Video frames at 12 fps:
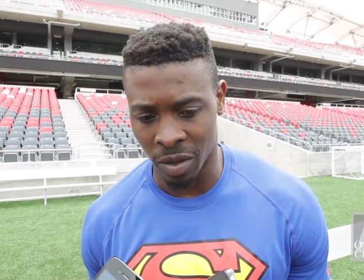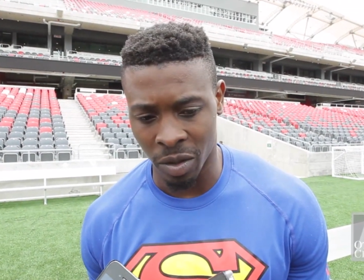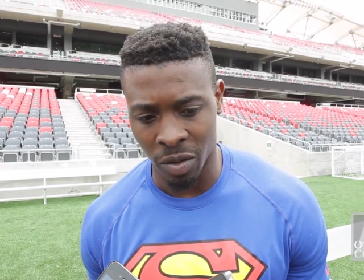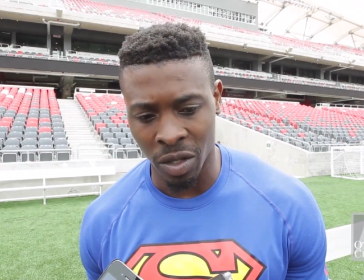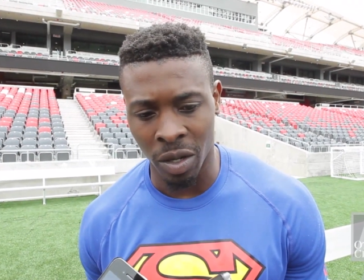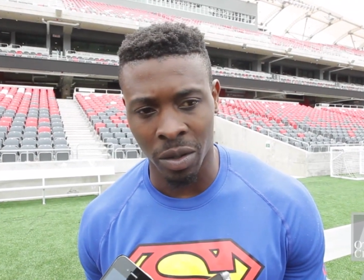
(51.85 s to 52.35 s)

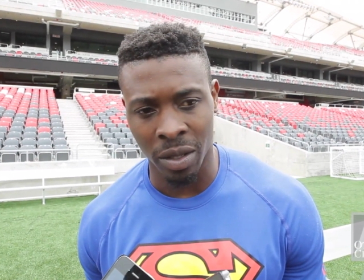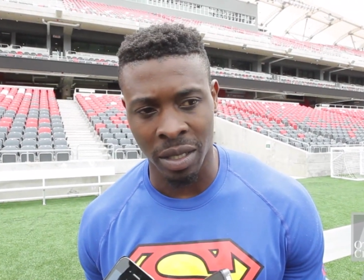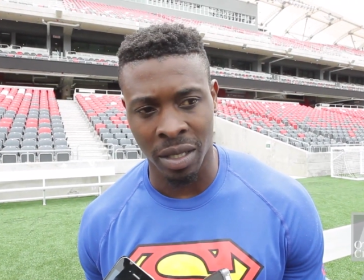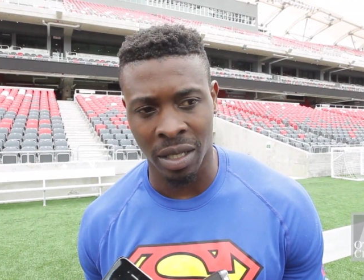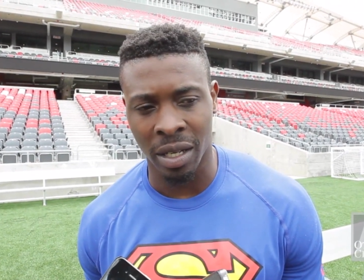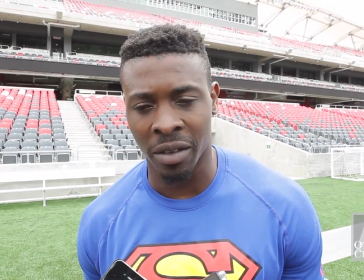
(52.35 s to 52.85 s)
you, you, know,
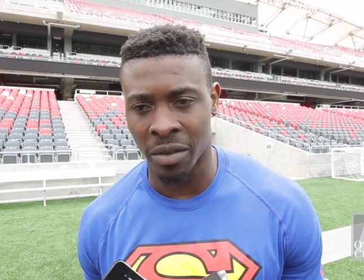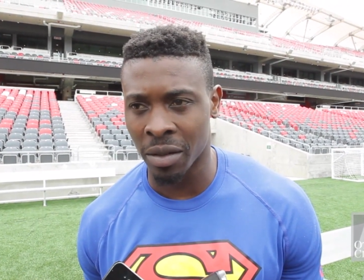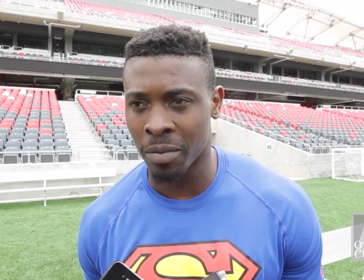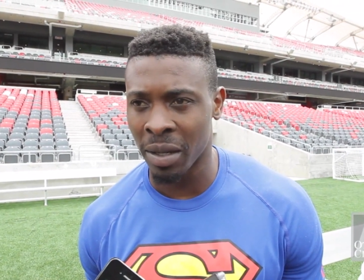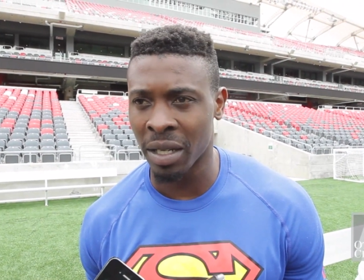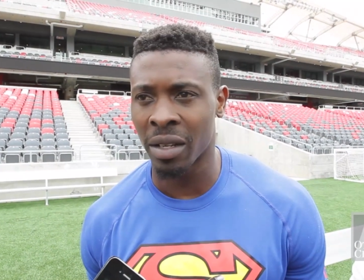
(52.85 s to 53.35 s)
it's a, it's a
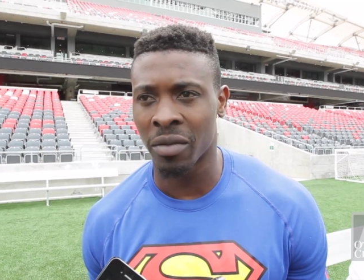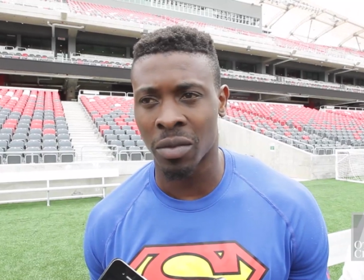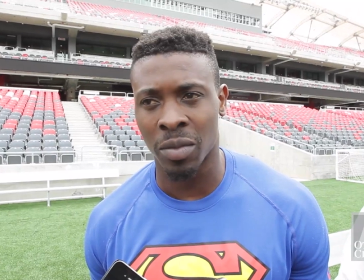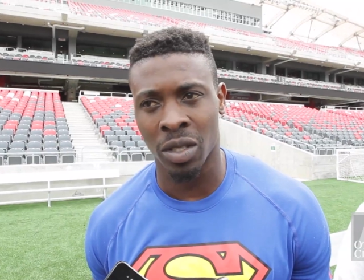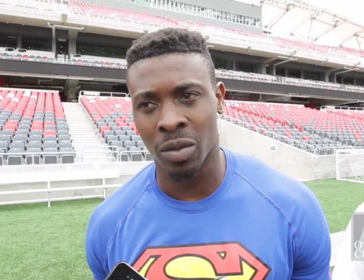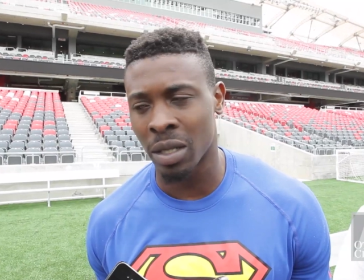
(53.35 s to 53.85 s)
big
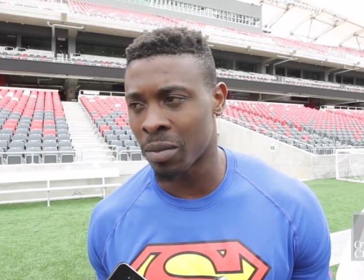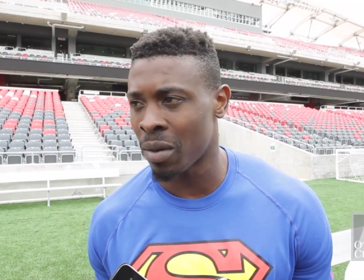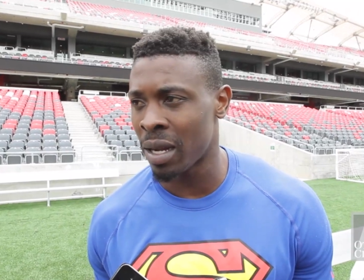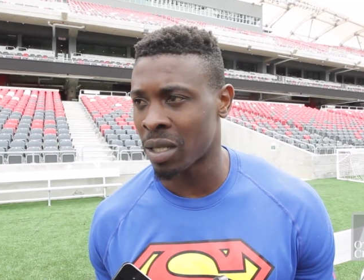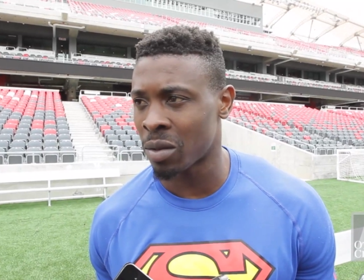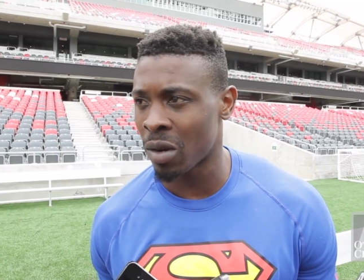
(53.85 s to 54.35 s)
difference between the
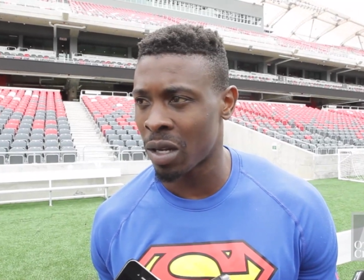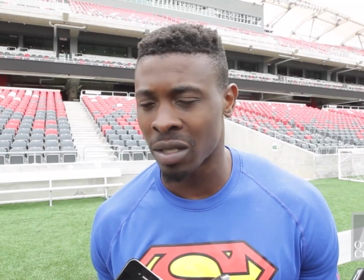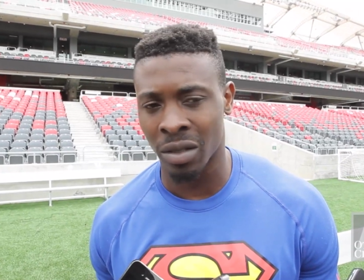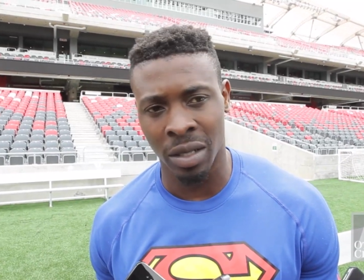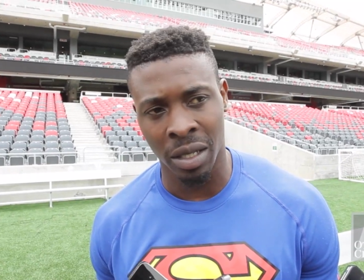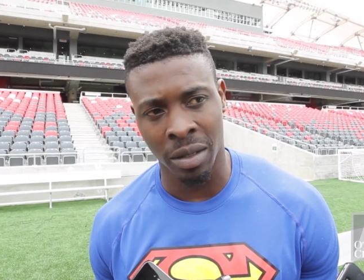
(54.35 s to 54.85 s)
practice roster
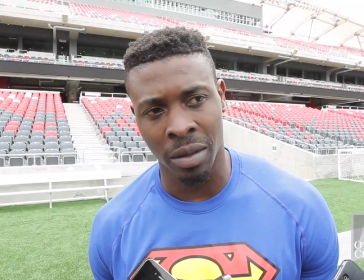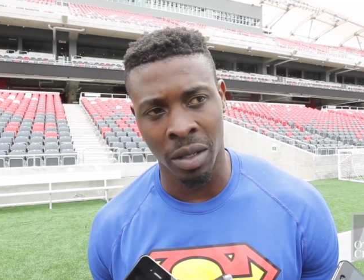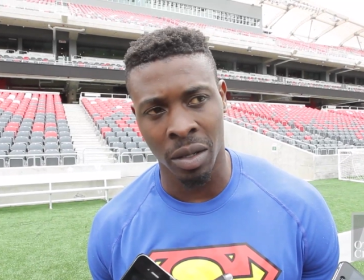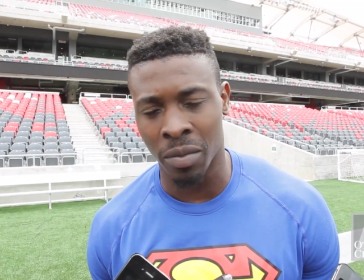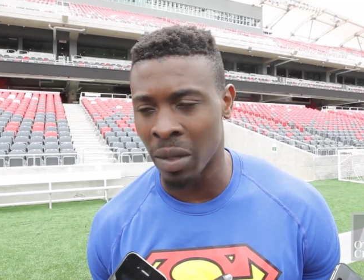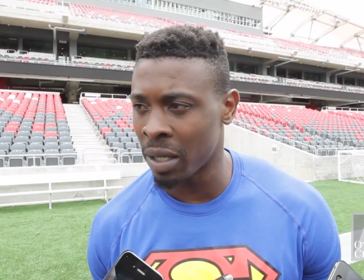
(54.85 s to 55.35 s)
and then you
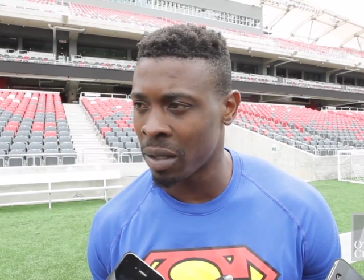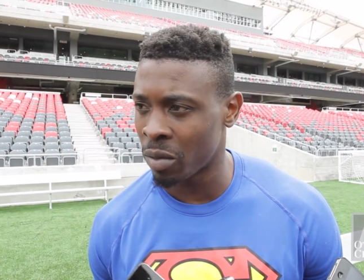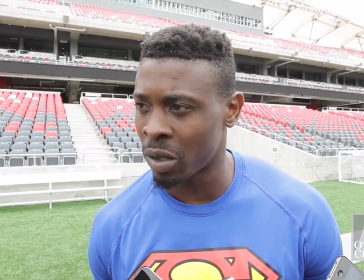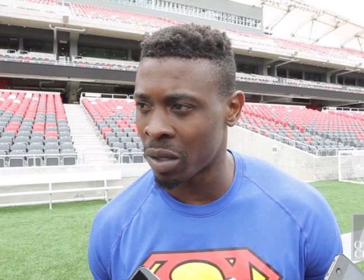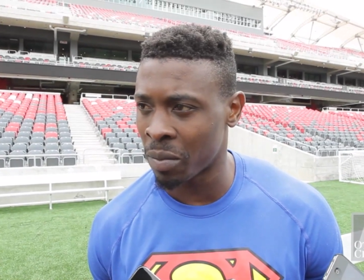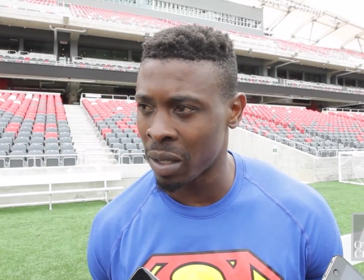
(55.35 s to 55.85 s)
know being
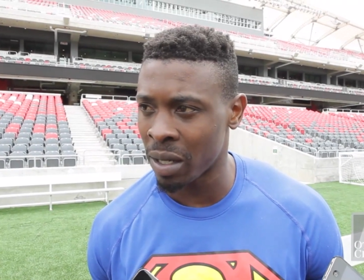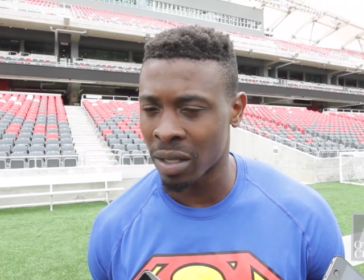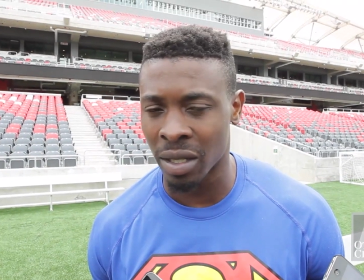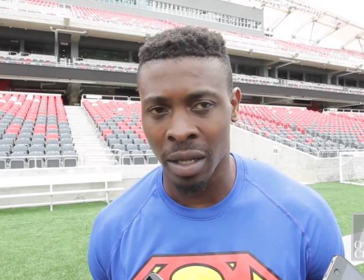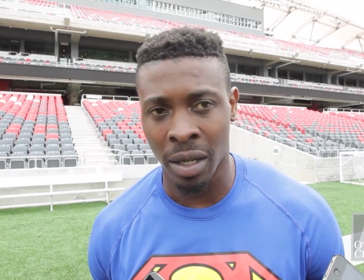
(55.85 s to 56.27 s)
one of the players